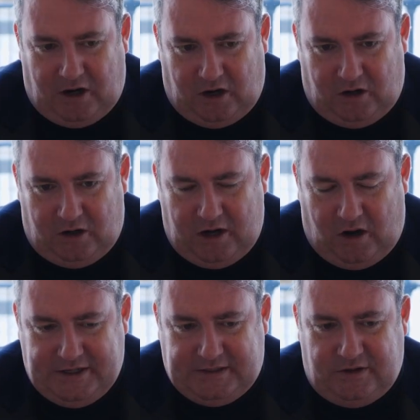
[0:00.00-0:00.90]
her
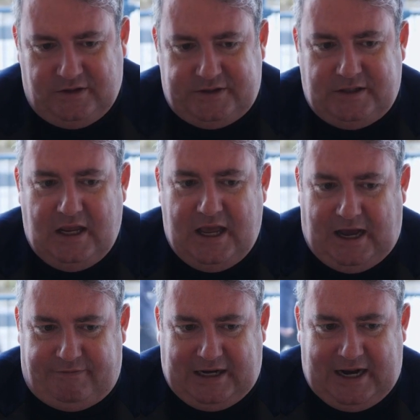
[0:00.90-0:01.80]
oysters,
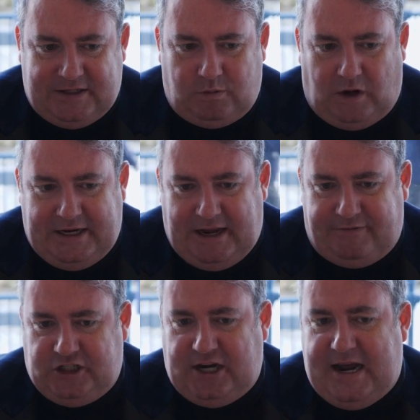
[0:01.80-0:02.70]
have a glass of wine,
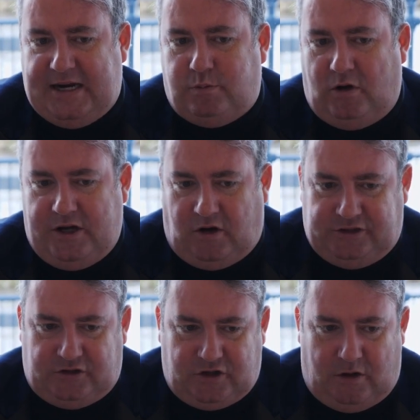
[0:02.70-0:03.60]
have a chat where the
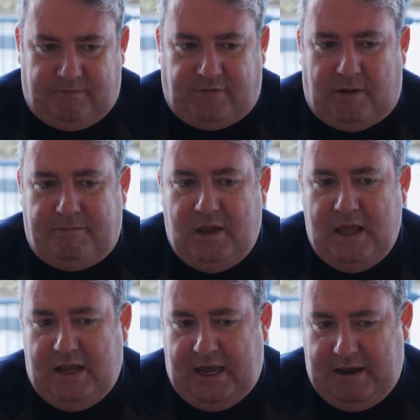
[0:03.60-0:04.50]
oysters come from,
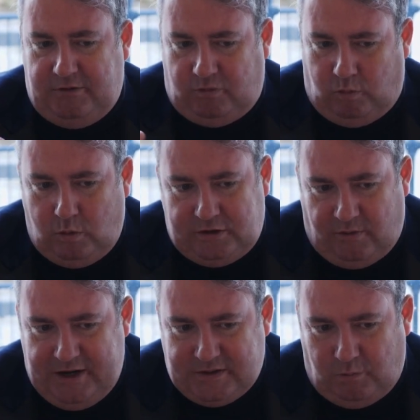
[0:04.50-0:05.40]
the
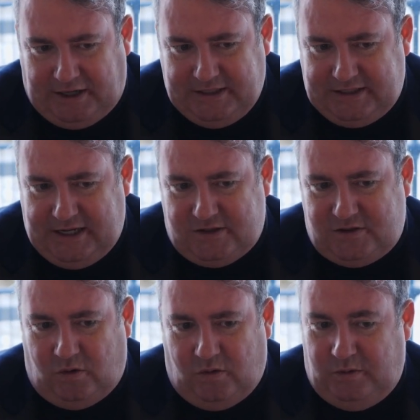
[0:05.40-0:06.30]
reason why they taste
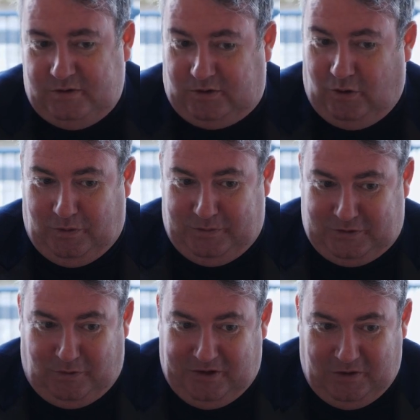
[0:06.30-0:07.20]

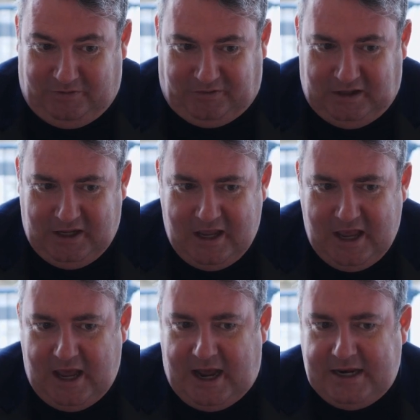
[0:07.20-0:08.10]
so beautiful. Yeah.
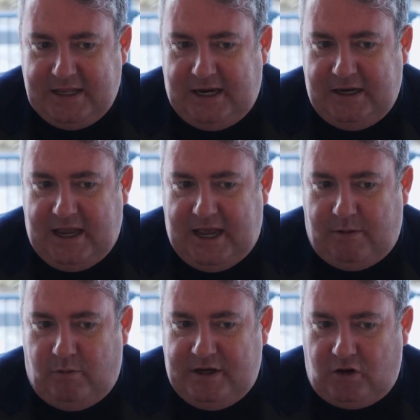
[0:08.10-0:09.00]
And
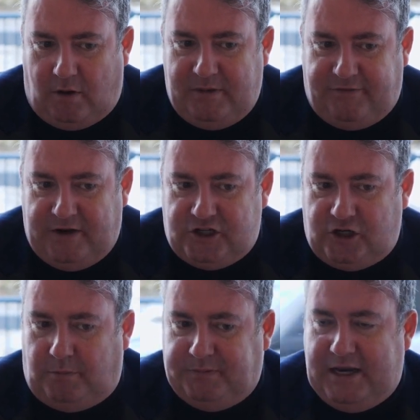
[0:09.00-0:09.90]
then we normally finish
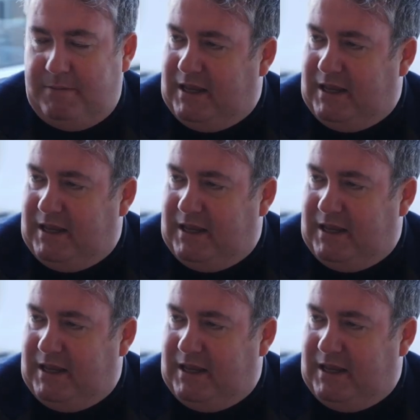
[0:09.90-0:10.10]
it up then in